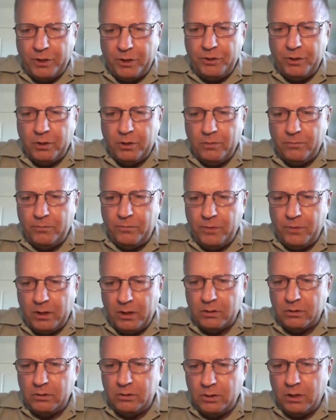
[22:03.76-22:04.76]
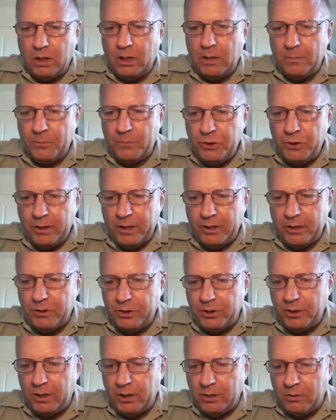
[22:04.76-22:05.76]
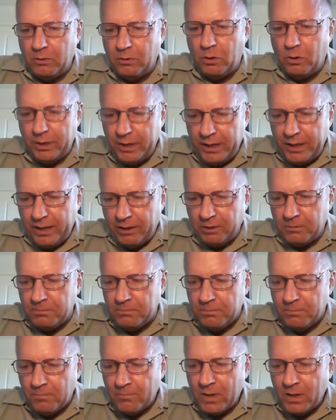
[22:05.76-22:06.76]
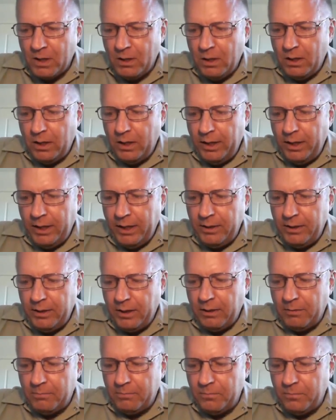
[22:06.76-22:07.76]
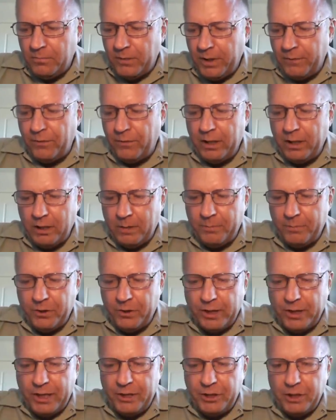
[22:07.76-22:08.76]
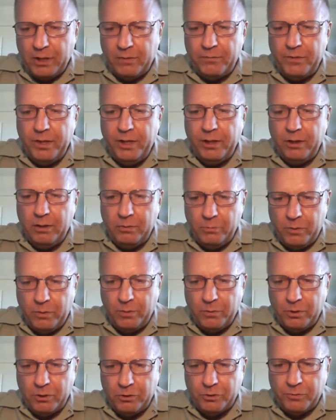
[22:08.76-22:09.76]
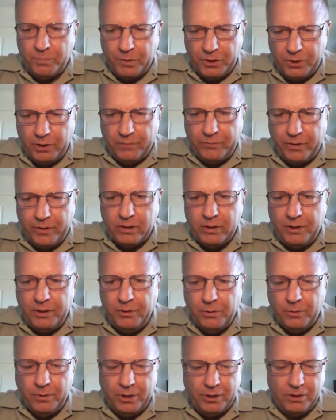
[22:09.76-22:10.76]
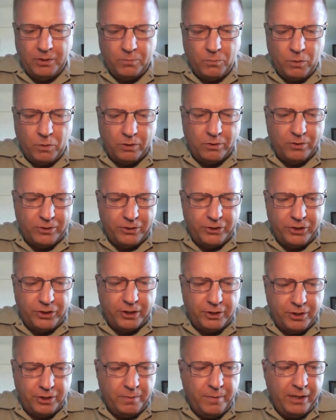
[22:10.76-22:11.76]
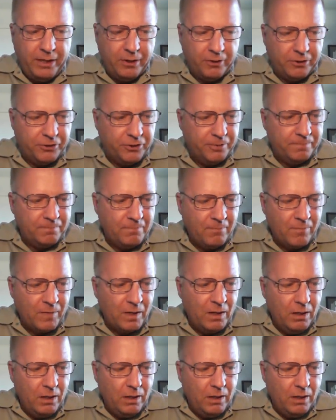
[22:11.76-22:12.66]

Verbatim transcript: uh, Reserve uh, comms units uh, on the air and uh, they fired up their HF gear, and we were specifically doing some work on 60 meters.